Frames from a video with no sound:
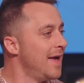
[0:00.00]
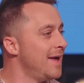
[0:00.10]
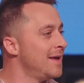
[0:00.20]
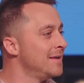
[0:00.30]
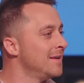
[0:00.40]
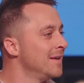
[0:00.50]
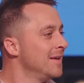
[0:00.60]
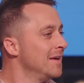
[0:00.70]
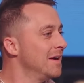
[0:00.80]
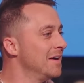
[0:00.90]
And
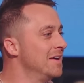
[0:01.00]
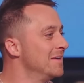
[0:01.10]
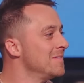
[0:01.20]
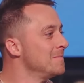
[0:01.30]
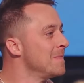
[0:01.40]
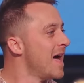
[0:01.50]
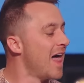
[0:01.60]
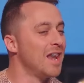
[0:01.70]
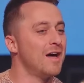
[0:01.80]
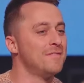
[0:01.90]

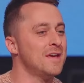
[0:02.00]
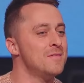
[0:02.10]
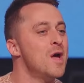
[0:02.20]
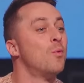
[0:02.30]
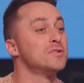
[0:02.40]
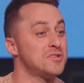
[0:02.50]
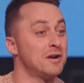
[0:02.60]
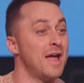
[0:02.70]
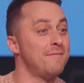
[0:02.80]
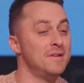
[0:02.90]
I love you. We'll
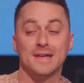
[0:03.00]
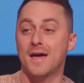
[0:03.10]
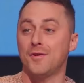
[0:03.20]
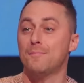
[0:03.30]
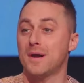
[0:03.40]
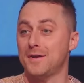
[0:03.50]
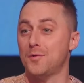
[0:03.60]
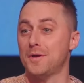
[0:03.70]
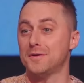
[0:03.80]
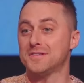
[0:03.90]
share heaven together, but I
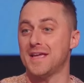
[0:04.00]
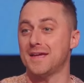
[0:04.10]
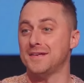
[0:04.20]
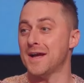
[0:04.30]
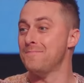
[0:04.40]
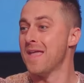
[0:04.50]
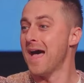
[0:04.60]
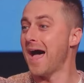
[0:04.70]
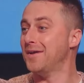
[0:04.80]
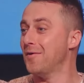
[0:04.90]
don't understand you.
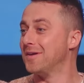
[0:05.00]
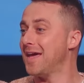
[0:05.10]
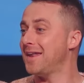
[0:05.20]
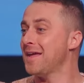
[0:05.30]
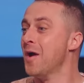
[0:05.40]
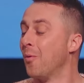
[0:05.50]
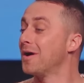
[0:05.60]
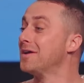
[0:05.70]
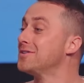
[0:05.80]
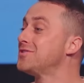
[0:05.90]
I don't get it.
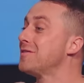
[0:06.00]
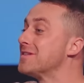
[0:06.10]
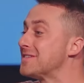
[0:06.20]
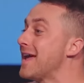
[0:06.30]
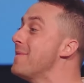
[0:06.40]
We're going to share the